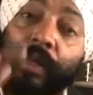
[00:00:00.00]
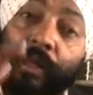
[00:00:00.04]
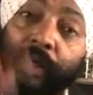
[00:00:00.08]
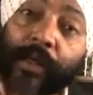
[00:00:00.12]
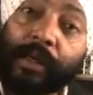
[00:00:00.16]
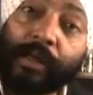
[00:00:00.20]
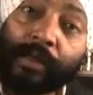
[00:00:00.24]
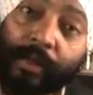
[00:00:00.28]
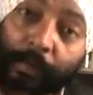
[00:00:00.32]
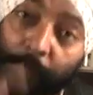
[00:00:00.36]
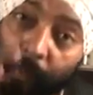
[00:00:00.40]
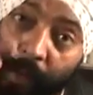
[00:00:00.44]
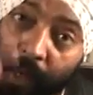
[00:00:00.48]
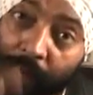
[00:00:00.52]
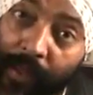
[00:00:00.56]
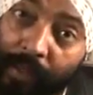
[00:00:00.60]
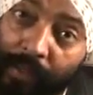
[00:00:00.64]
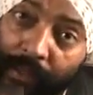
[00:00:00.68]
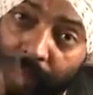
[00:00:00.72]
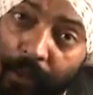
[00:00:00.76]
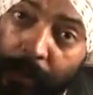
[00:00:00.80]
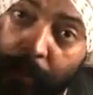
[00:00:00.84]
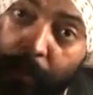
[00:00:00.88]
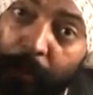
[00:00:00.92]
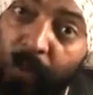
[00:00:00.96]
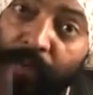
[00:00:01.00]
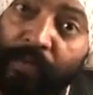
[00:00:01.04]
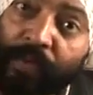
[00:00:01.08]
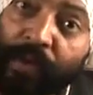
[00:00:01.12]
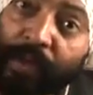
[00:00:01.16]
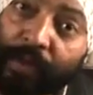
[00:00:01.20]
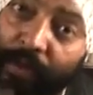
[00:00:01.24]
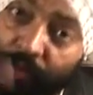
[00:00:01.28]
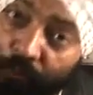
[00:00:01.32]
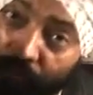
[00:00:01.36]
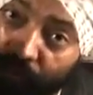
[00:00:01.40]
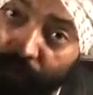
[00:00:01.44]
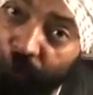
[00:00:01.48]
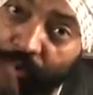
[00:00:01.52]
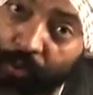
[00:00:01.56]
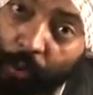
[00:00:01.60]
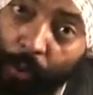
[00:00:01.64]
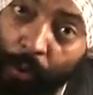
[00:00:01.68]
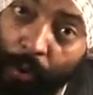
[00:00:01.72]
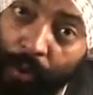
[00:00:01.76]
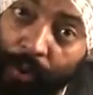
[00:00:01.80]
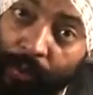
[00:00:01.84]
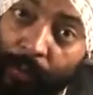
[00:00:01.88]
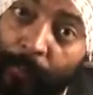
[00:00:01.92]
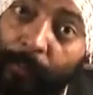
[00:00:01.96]
Here the balance is perfect of
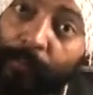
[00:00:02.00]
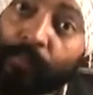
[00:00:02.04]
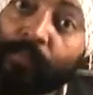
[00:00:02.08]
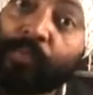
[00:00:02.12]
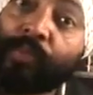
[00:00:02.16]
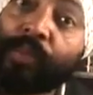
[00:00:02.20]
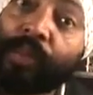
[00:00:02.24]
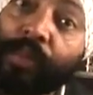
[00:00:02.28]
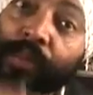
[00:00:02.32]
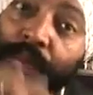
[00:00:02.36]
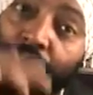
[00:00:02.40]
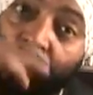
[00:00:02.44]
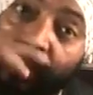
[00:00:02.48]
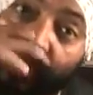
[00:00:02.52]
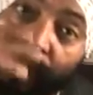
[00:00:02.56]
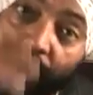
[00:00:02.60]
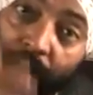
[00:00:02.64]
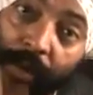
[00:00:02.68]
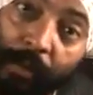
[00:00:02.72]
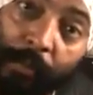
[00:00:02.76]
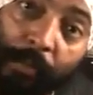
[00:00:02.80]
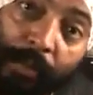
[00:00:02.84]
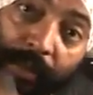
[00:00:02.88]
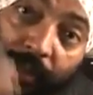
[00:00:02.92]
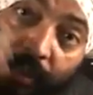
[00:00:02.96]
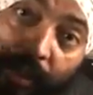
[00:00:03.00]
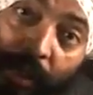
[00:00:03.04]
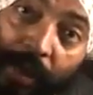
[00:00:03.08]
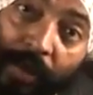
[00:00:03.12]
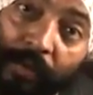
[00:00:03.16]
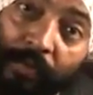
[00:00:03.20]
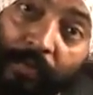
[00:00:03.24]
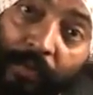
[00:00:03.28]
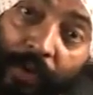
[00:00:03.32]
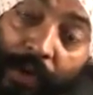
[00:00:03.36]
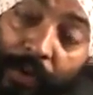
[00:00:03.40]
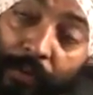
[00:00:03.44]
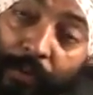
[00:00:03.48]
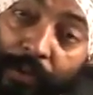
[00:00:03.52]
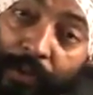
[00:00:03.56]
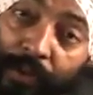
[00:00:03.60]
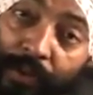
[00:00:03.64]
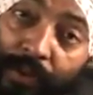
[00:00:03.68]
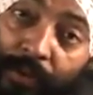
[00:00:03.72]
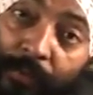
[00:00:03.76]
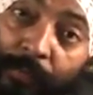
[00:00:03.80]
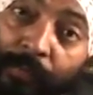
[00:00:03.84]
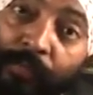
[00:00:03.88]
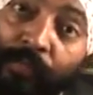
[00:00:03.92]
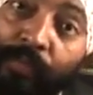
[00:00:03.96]
salt, the garam masala
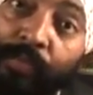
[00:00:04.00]
flavors,